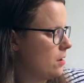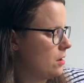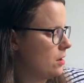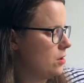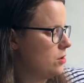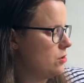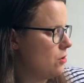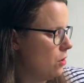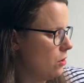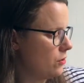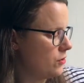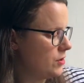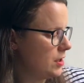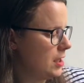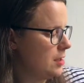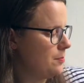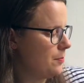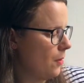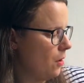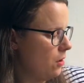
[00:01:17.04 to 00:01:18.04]
Knocks
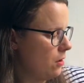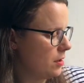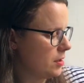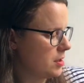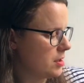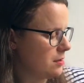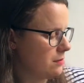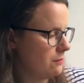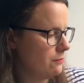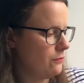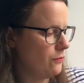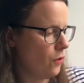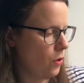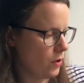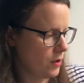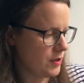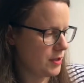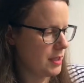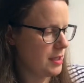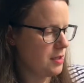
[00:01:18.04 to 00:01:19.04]
in box,
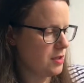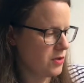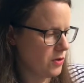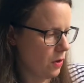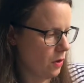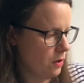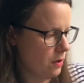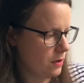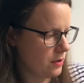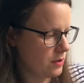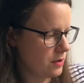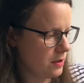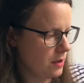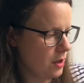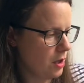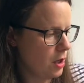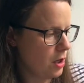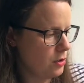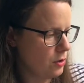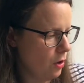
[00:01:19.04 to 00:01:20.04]
fox in socks.
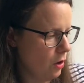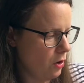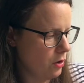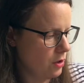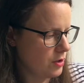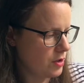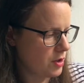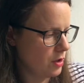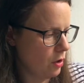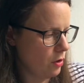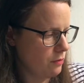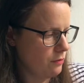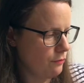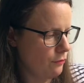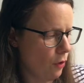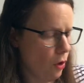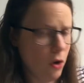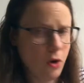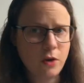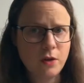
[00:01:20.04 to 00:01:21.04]
Knocks on
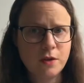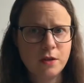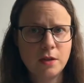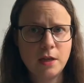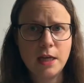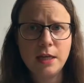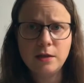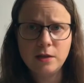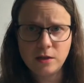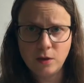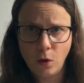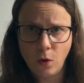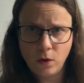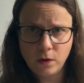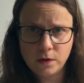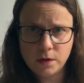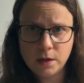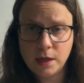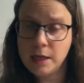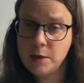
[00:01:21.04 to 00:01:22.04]
fox, in
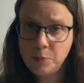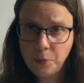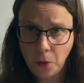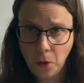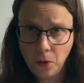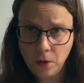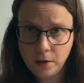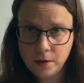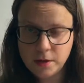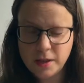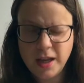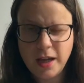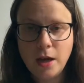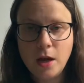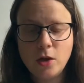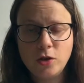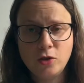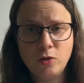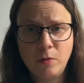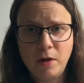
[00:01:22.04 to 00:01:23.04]
socks, in box.
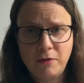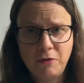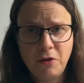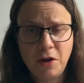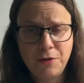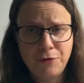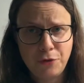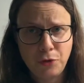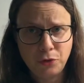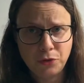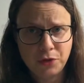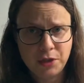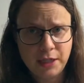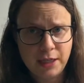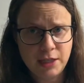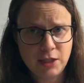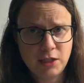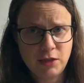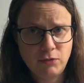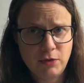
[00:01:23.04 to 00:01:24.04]
So my 5-year-old can
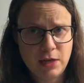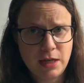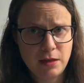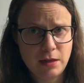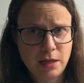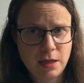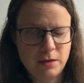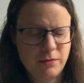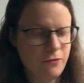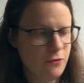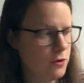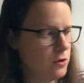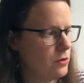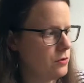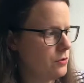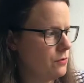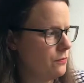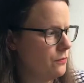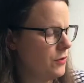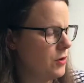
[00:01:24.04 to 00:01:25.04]
actually read these first
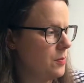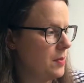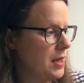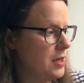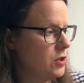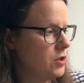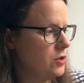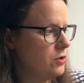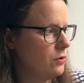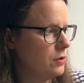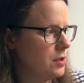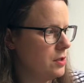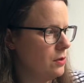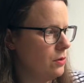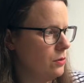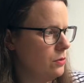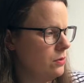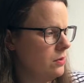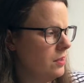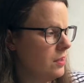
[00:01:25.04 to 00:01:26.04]
few pages on his
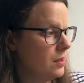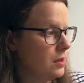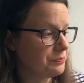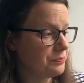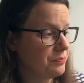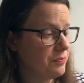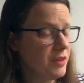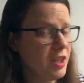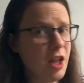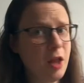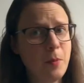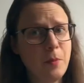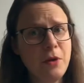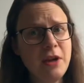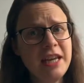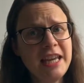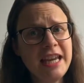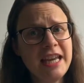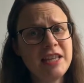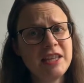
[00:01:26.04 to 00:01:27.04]
own, but it
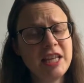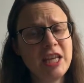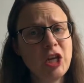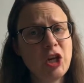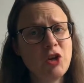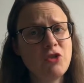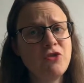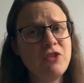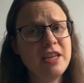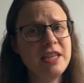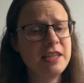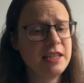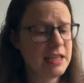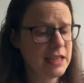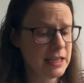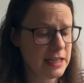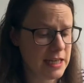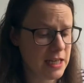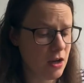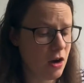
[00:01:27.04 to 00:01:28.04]
gets
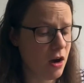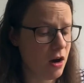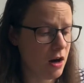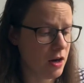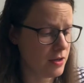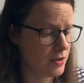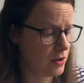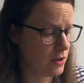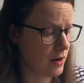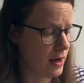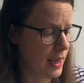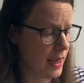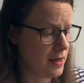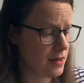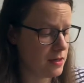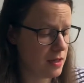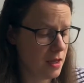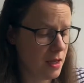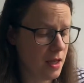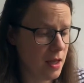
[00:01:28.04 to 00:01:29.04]
increasingly harder, and
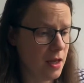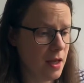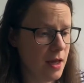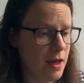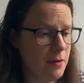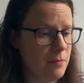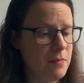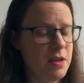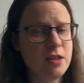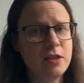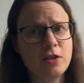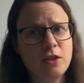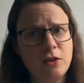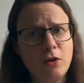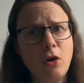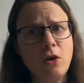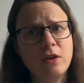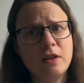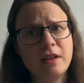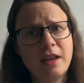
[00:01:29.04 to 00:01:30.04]
Mr.
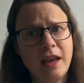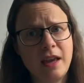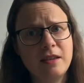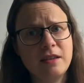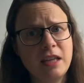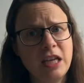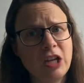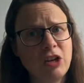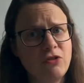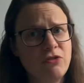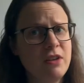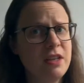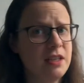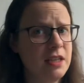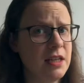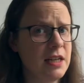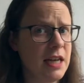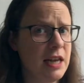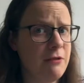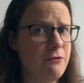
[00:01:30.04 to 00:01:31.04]
Knox gets
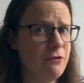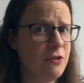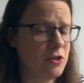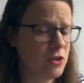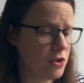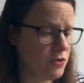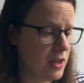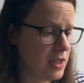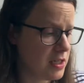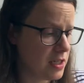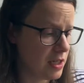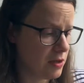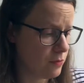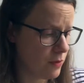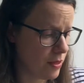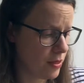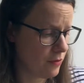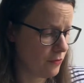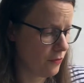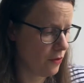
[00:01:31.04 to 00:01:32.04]
increasingly frustrated with
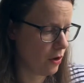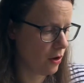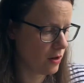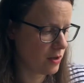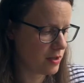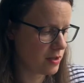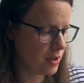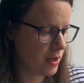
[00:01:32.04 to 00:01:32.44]
the fox.